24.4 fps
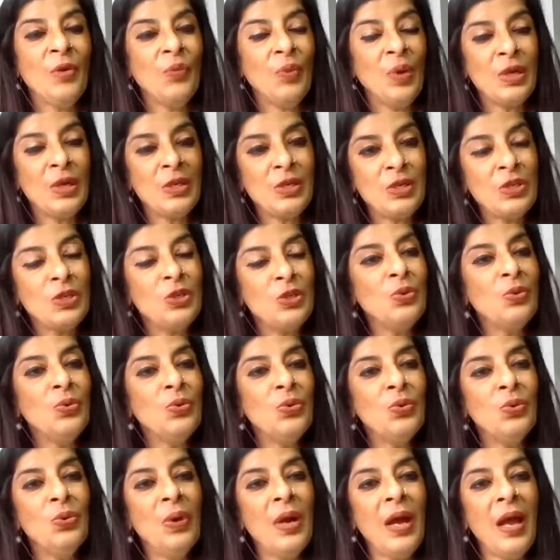what
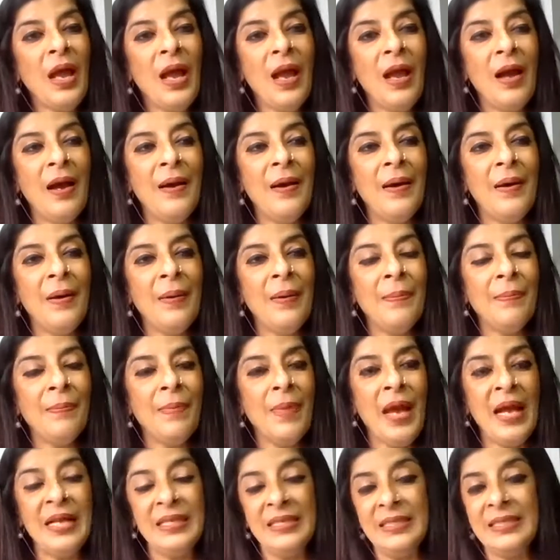you
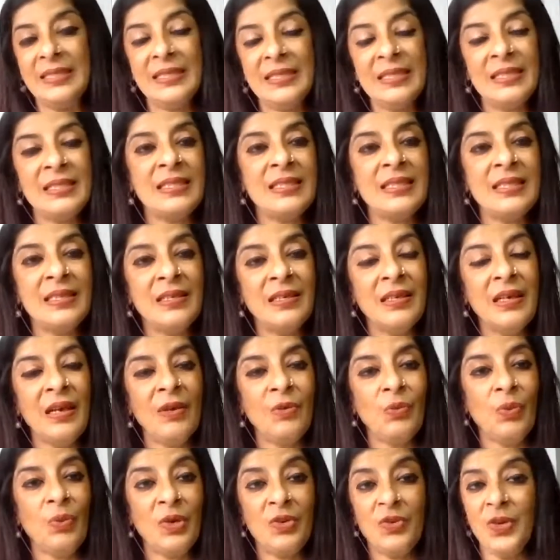as a sister
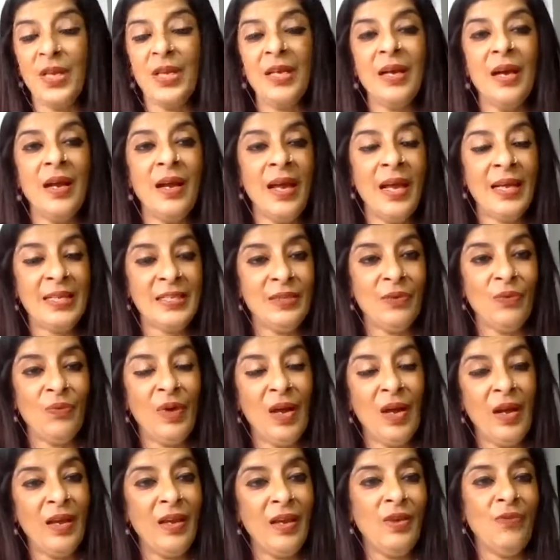and what Reena as a
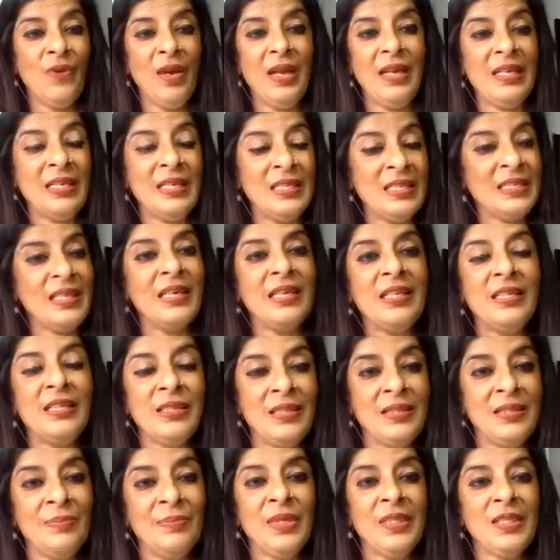wife and his
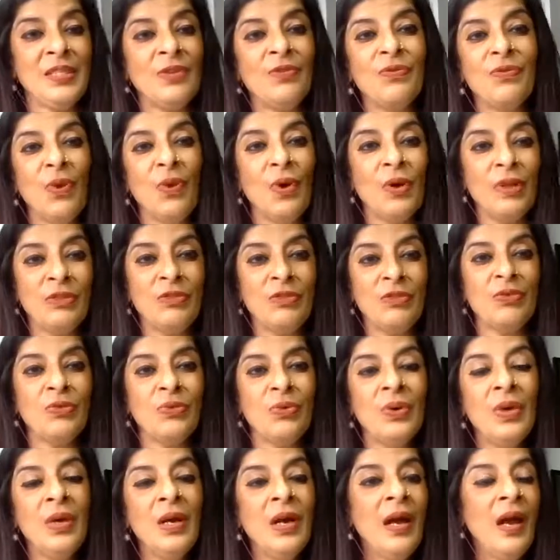kids must have gone
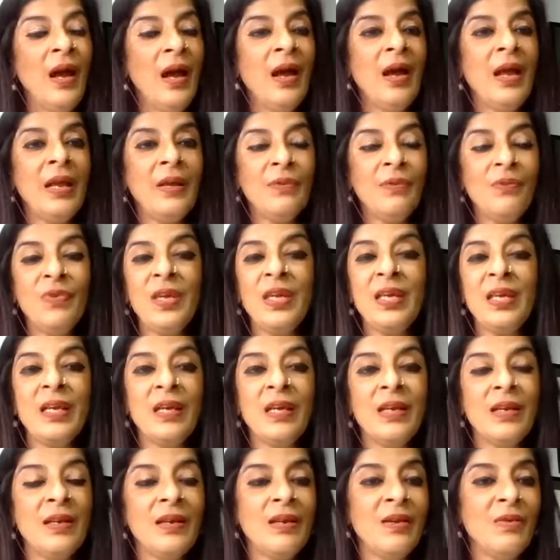through, we
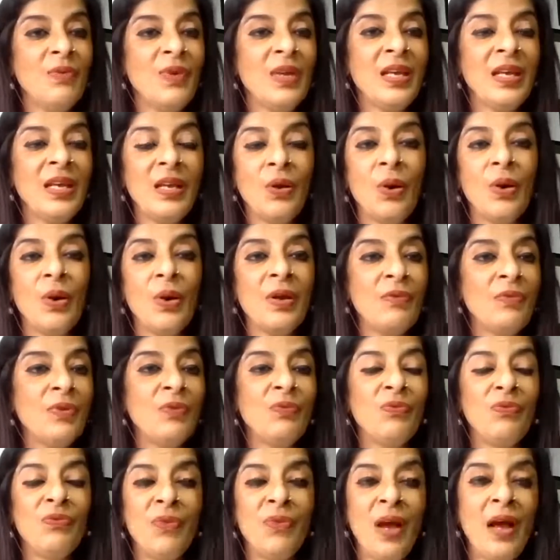cannot
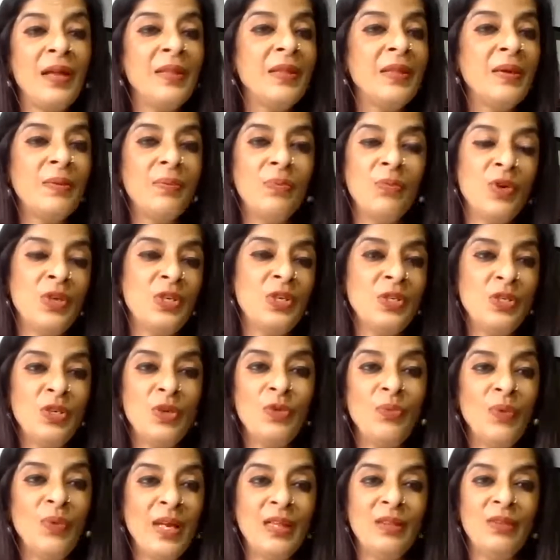even fathom what
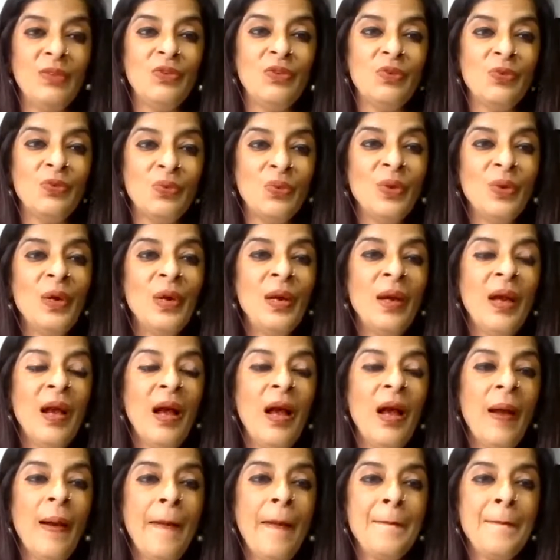you went through.
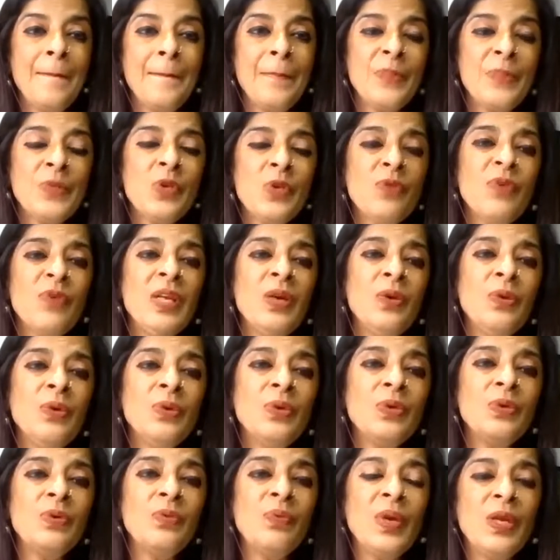So when
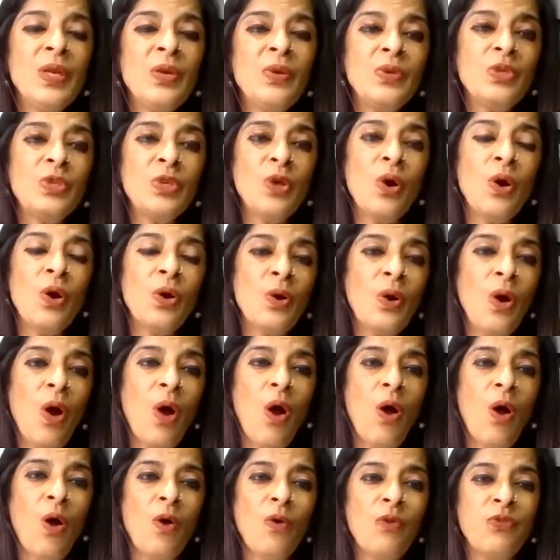you talk
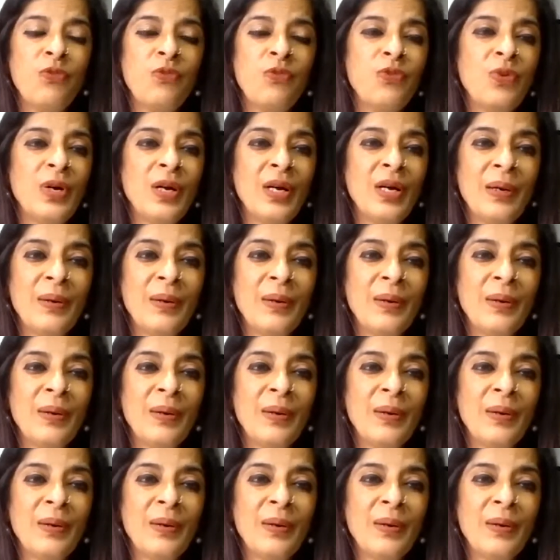of